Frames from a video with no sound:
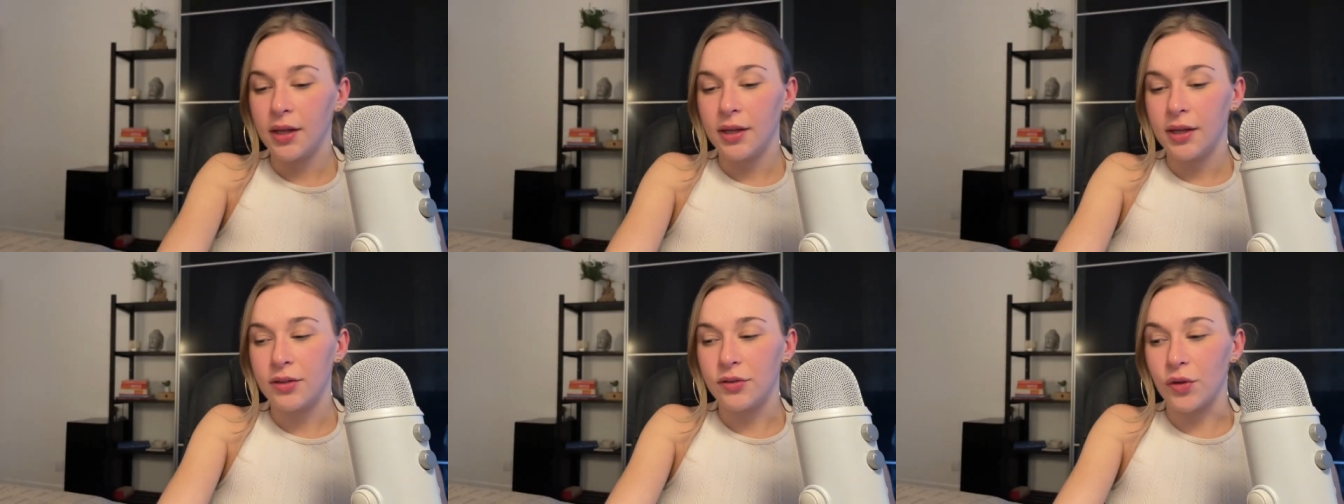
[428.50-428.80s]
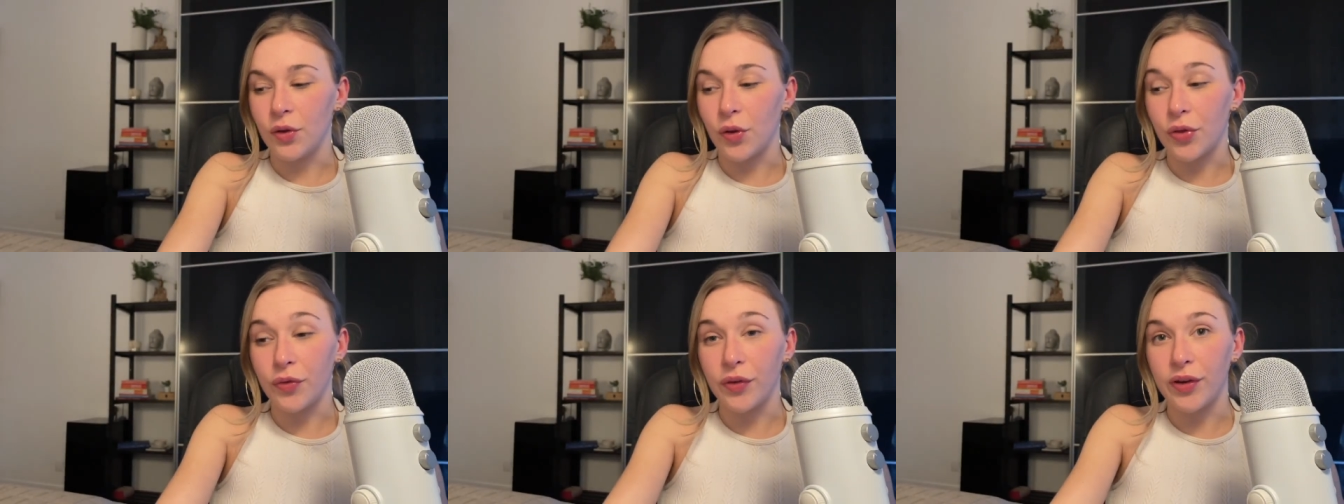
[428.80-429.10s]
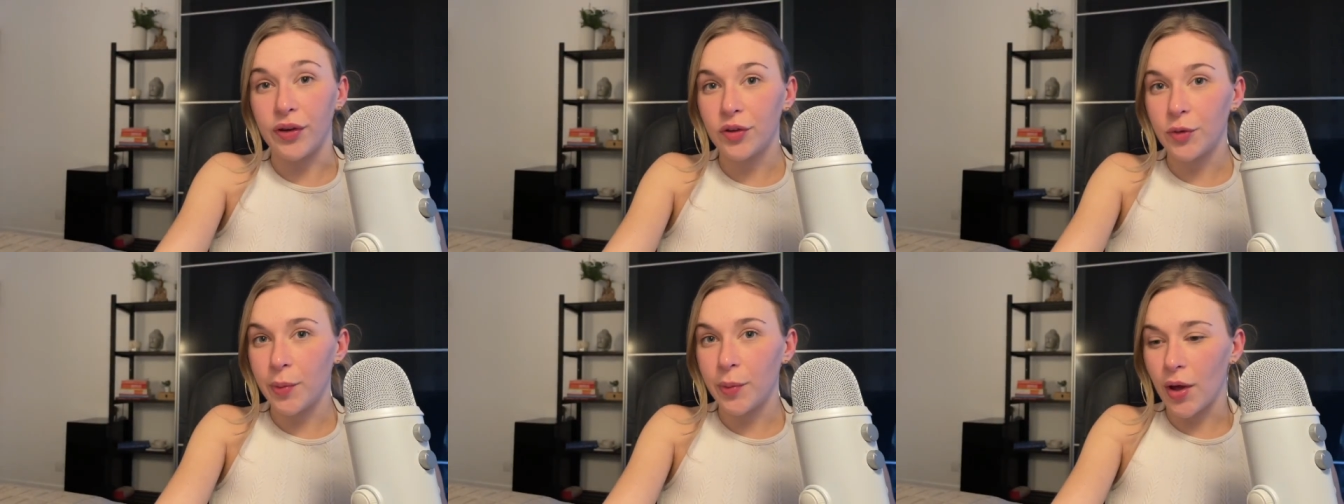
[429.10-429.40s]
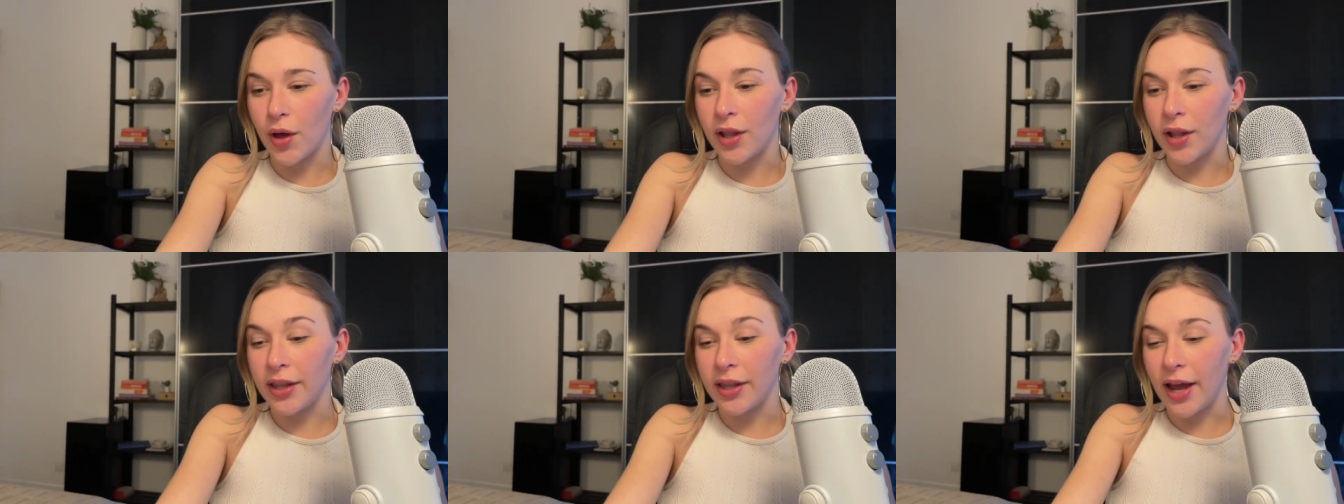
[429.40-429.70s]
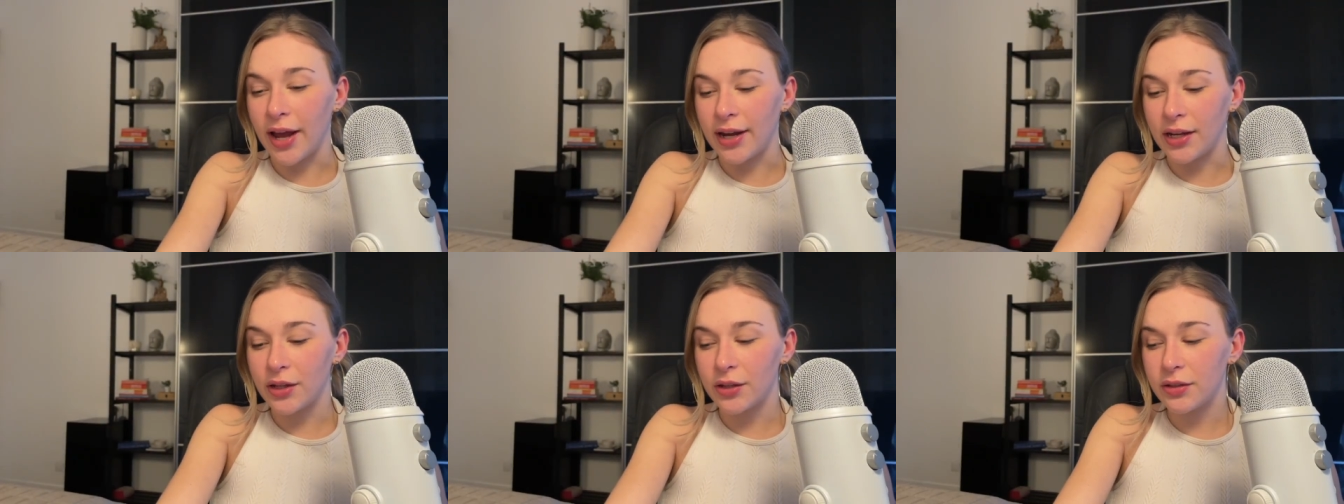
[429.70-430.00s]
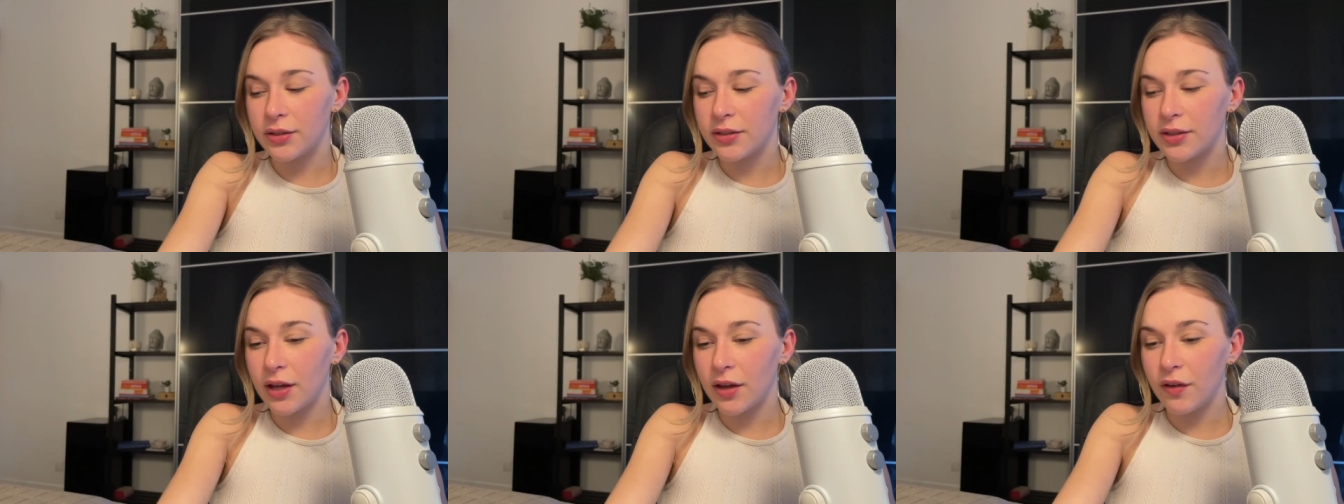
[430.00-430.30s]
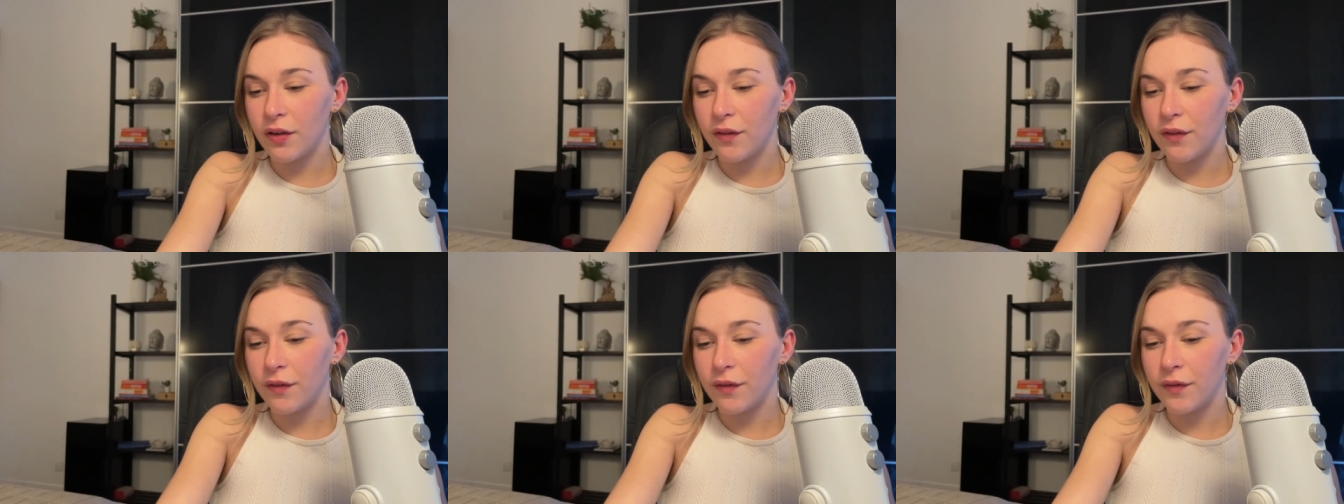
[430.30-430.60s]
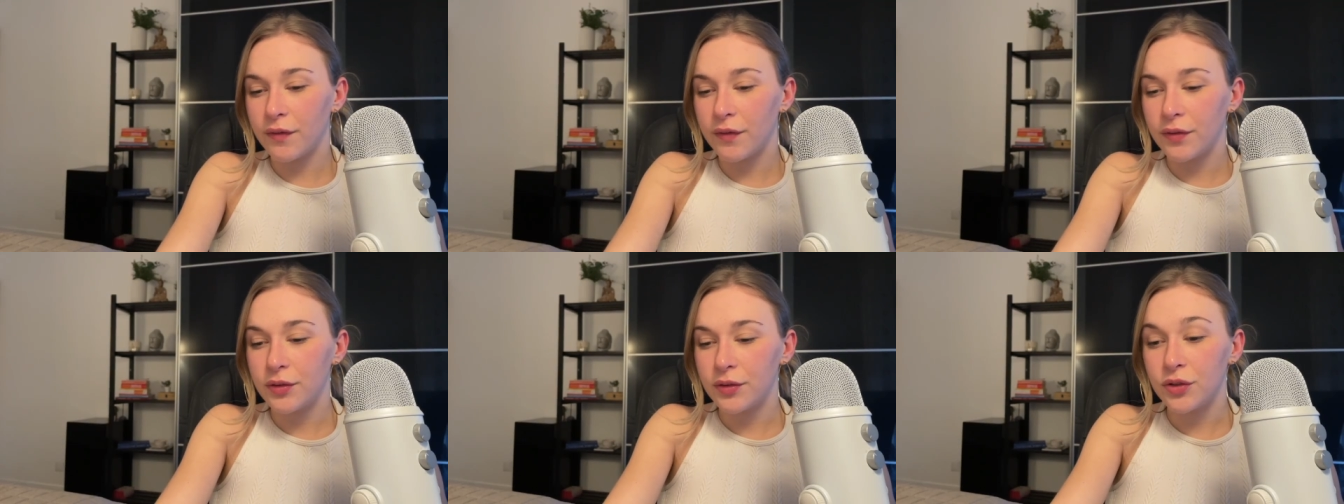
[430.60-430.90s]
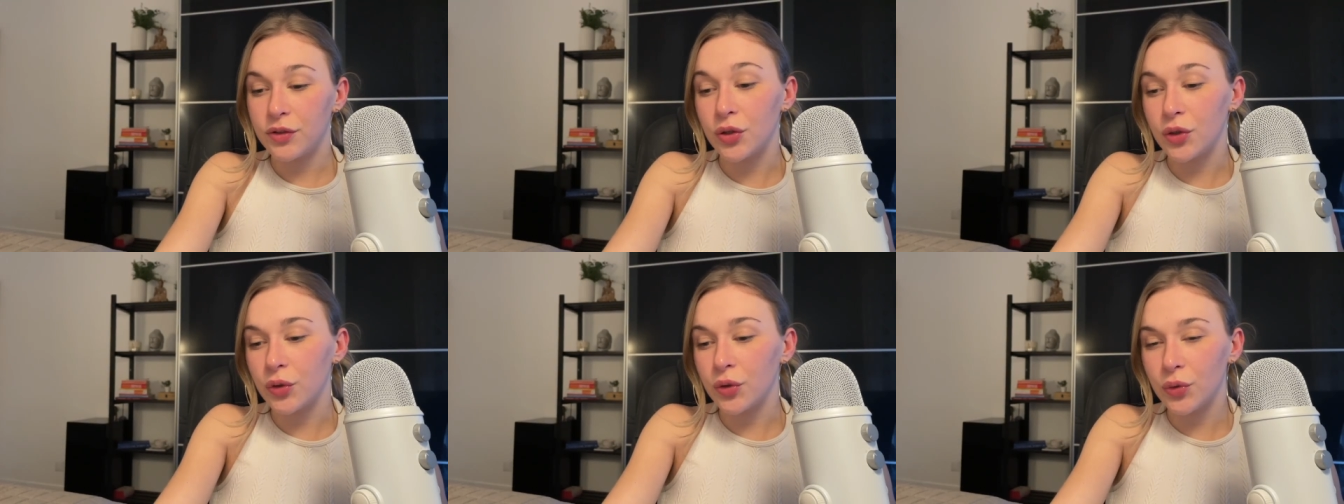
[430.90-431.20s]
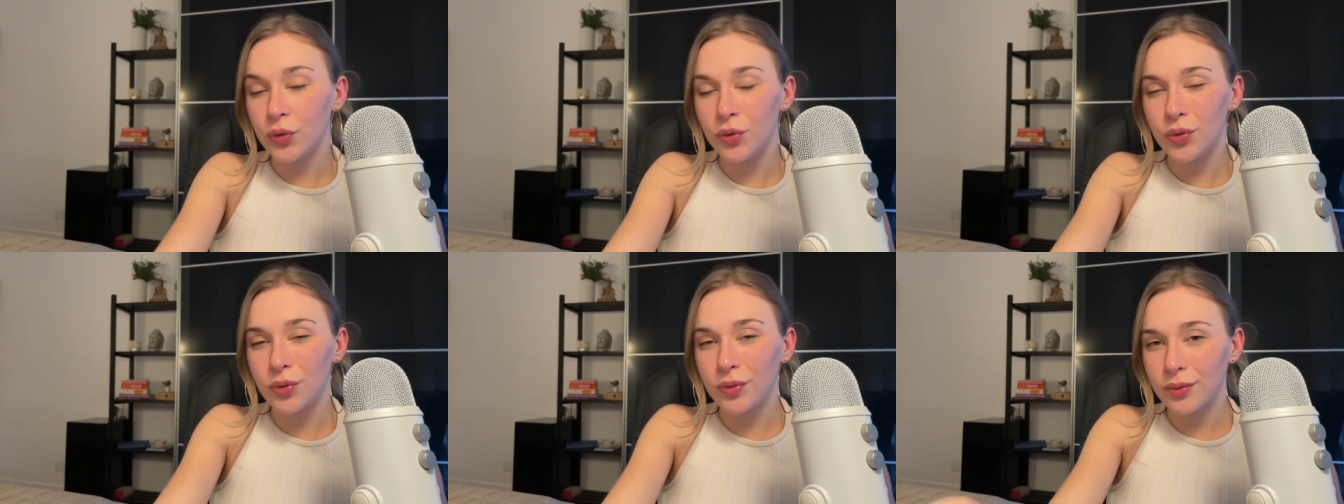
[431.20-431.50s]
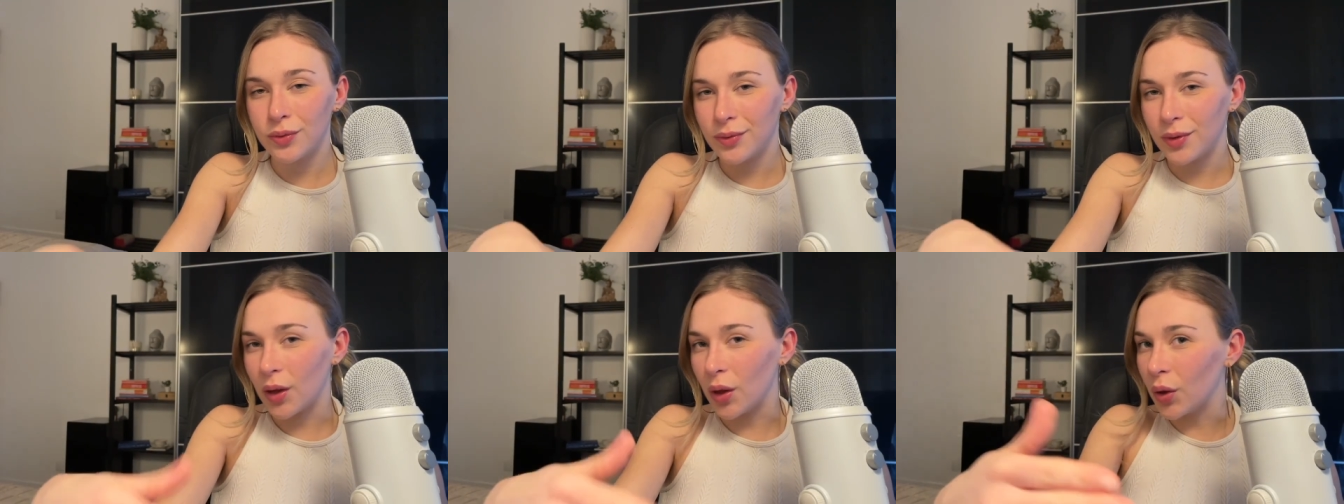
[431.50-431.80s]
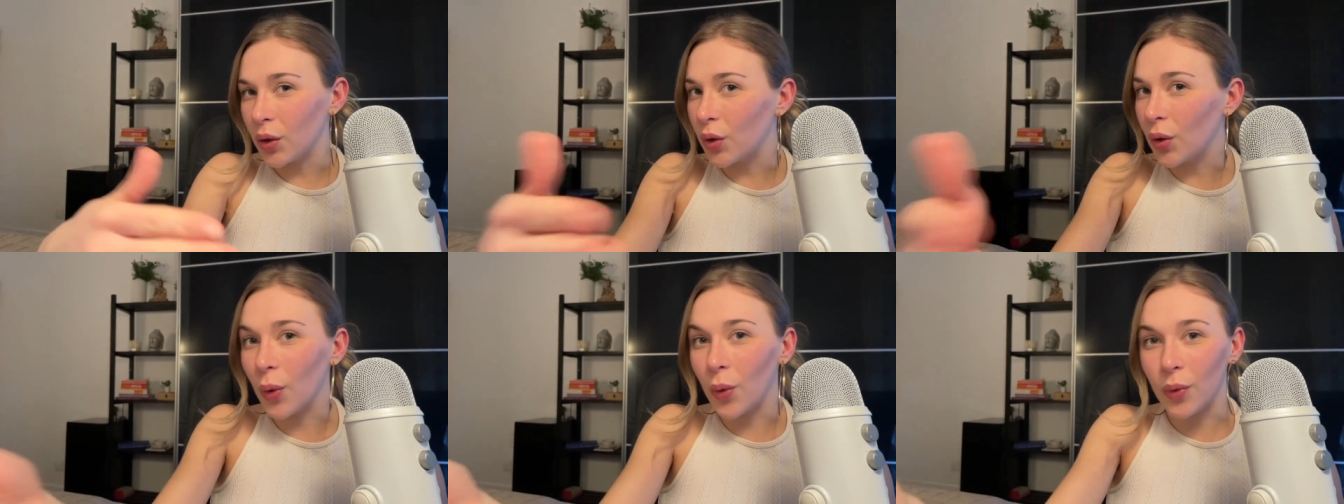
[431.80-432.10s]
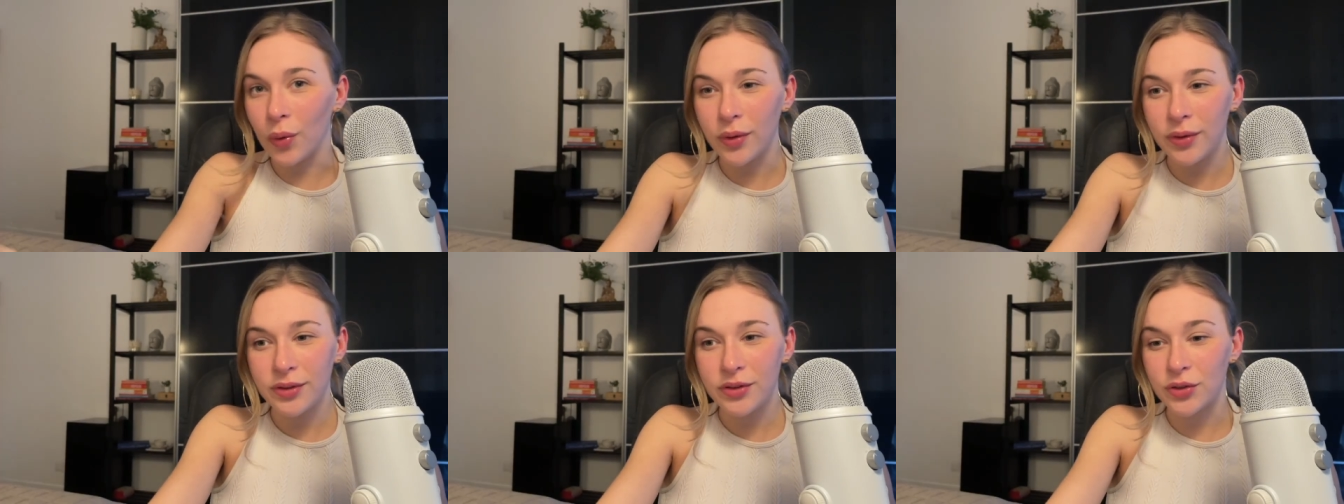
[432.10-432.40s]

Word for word: So three is about aligning yourself to a goal,